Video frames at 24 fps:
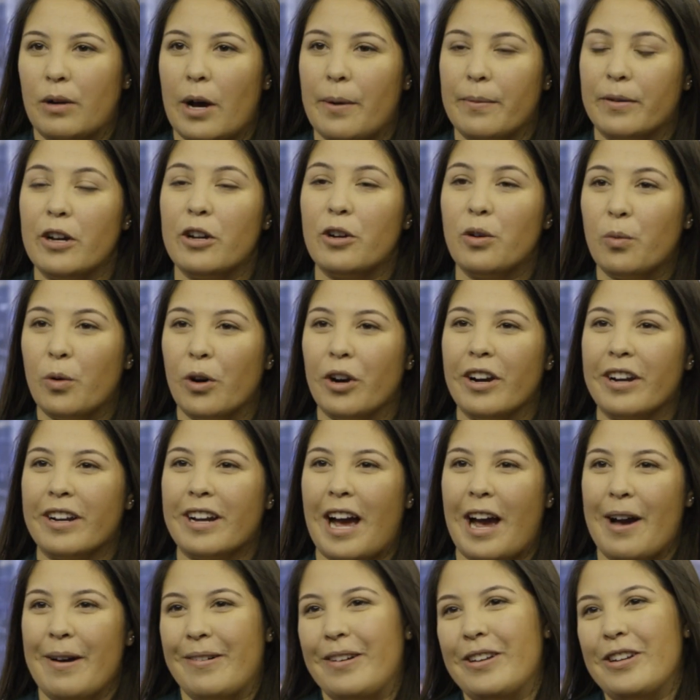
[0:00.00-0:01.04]
I would go to work,
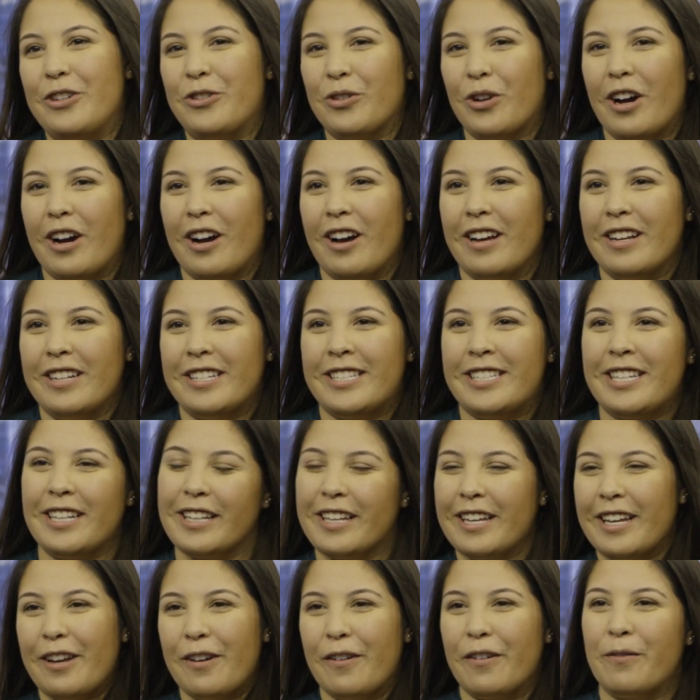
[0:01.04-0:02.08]
I would draw
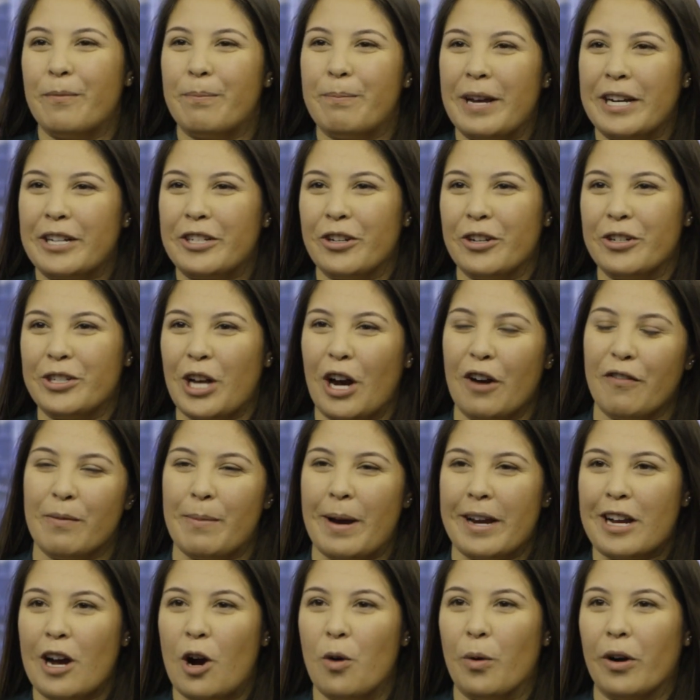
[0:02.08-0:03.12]
silly pictures over
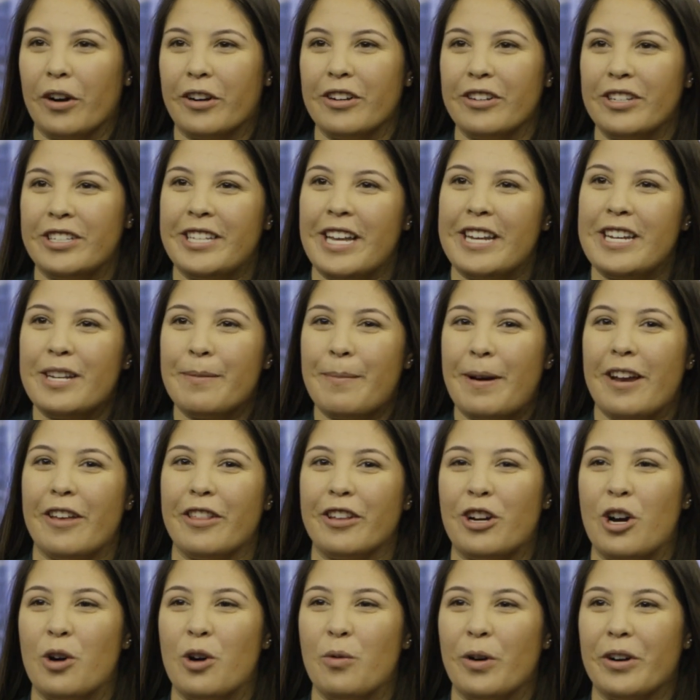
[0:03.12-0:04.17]
my coworkers, send it to my
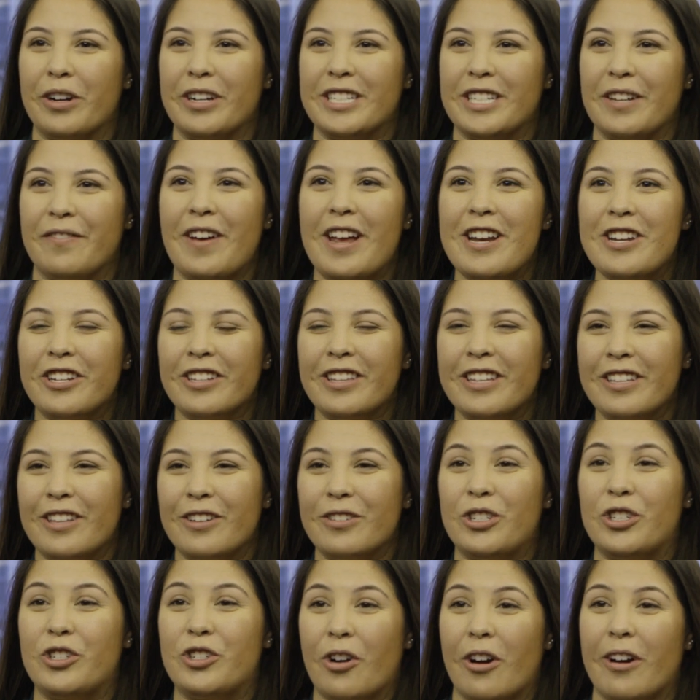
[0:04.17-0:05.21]
other coworkers. Eventually
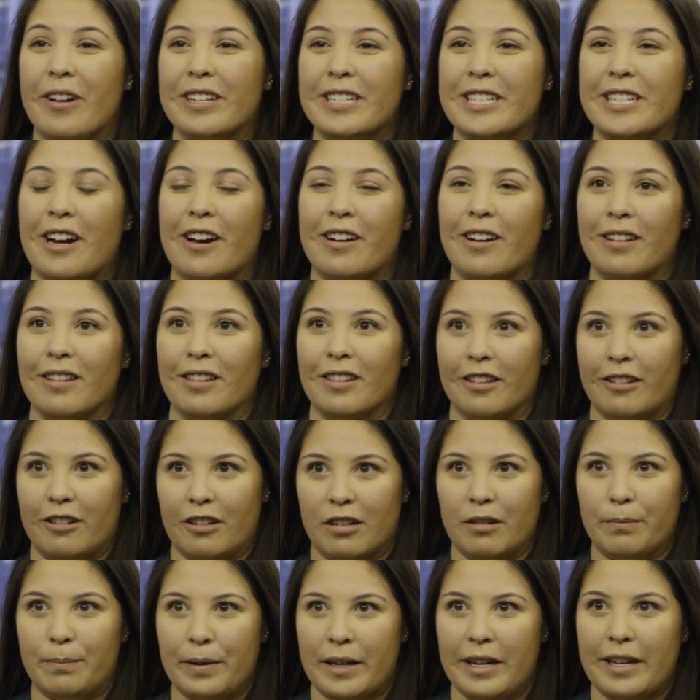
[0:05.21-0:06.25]
those drawings got a
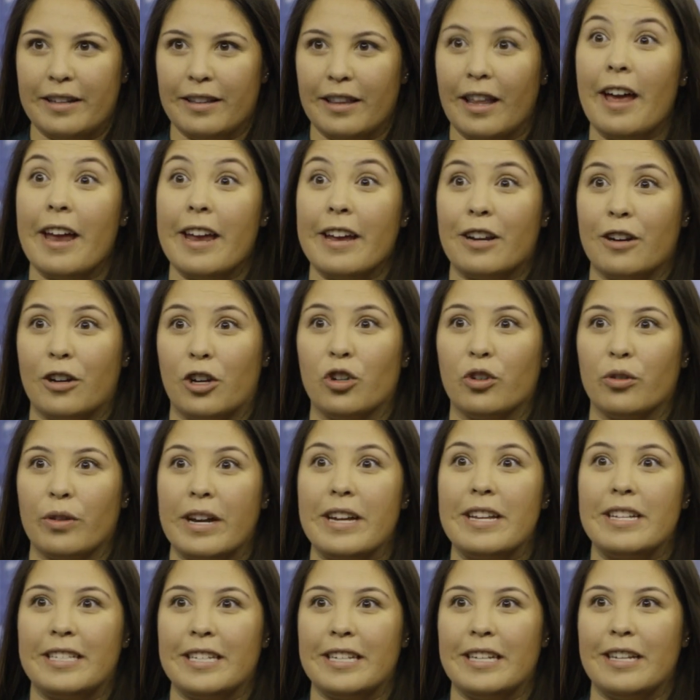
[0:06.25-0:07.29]
little bit like
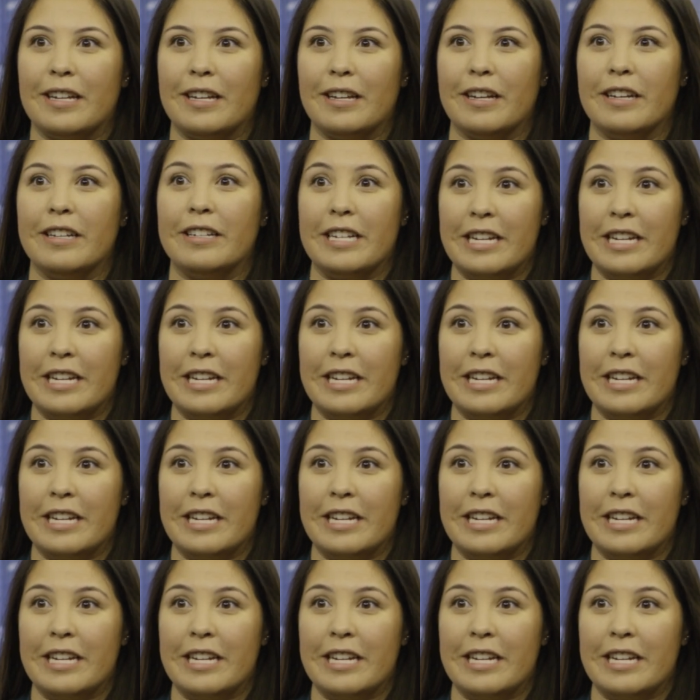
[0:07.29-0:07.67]
crazy